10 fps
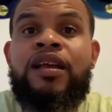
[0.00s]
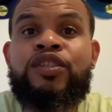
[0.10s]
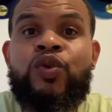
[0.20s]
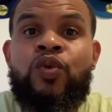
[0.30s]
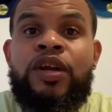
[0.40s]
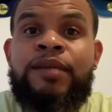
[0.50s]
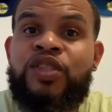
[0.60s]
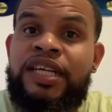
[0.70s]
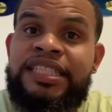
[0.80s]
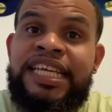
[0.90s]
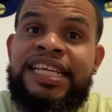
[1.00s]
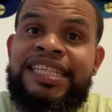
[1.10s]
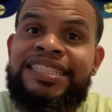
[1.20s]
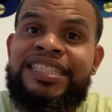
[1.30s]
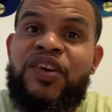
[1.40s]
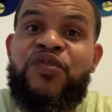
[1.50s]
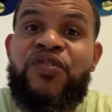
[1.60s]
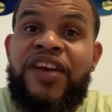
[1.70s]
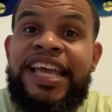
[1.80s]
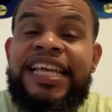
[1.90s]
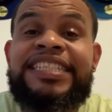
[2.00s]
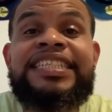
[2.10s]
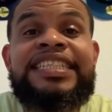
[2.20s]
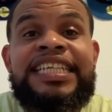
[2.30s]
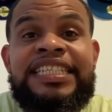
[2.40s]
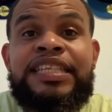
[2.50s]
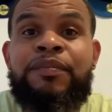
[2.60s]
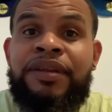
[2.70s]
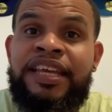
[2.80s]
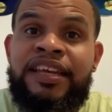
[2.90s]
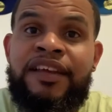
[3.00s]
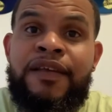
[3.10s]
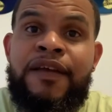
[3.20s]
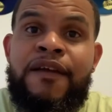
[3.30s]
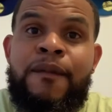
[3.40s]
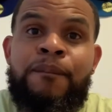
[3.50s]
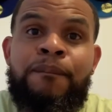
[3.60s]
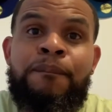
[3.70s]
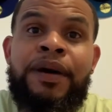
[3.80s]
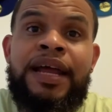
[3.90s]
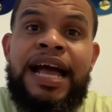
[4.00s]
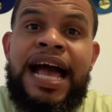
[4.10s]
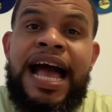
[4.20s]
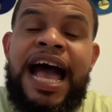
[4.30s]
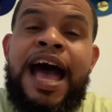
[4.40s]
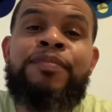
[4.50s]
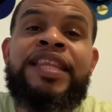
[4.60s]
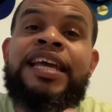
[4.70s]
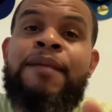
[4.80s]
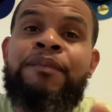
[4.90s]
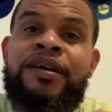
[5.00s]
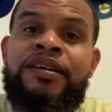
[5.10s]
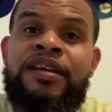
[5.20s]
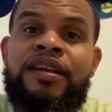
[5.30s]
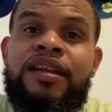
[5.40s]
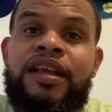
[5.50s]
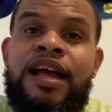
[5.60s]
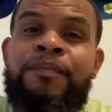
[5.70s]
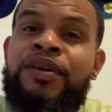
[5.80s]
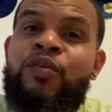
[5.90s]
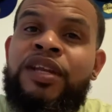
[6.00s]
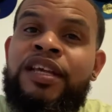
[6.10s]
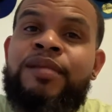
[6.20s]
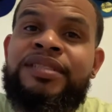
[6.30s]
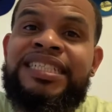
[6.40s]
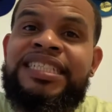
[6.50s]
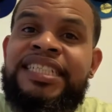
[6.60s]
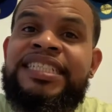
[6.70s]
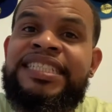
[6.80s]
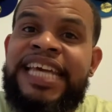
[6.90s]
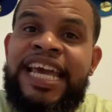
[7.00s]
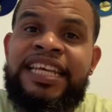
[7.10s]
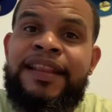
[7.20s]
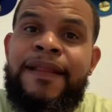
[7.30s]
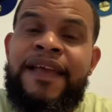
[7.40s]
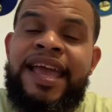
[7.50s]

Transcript: So what I'm trying to say is Frank is a decent player, but I think I'm good when it comes to judging talent.